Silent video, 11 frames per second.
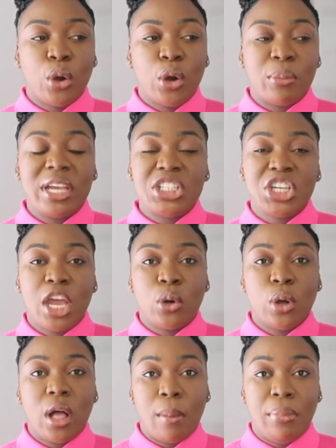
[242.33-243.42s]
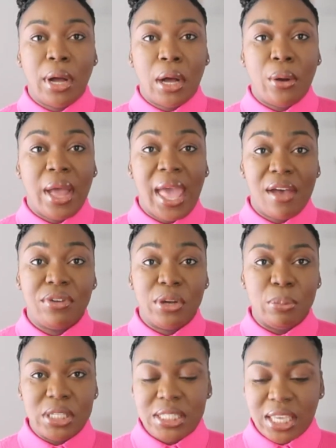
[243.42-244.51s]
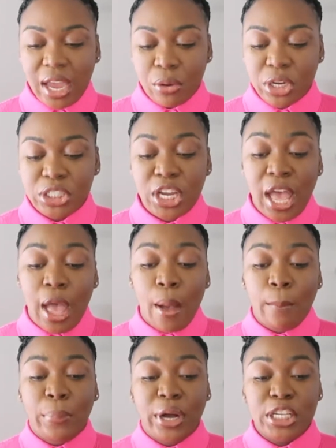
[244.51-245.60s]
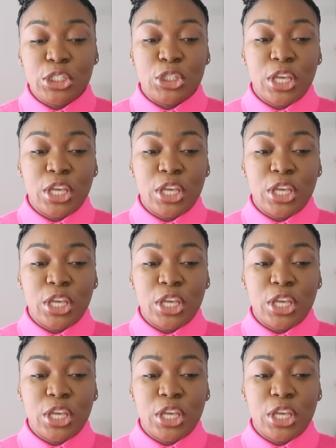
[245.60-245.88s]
on my channel about having a miscarriage, but